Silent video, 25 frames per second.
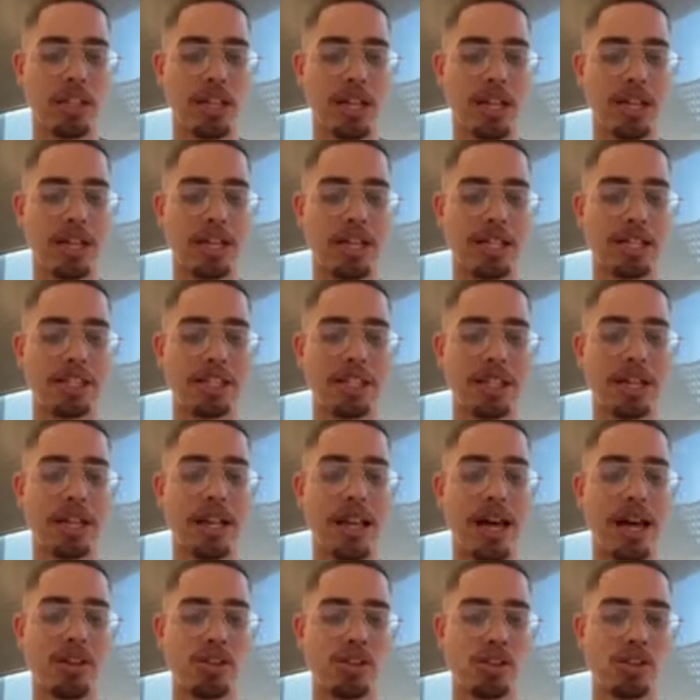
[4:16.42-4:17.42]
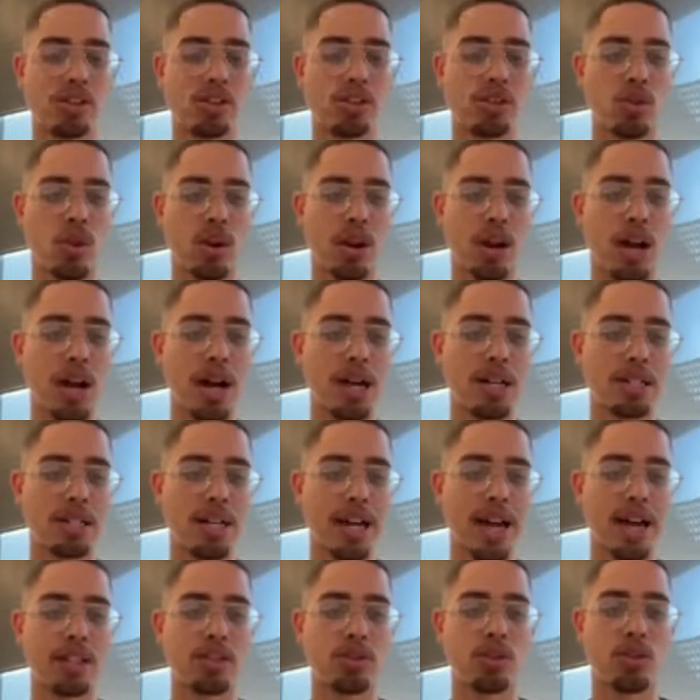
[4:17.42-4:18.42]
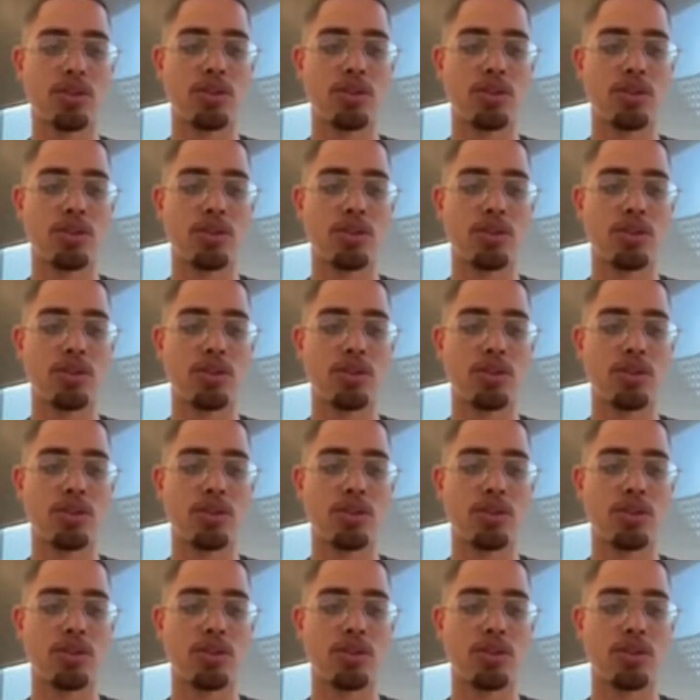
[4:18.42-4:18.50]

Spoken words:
thing is it allows you to store contacts.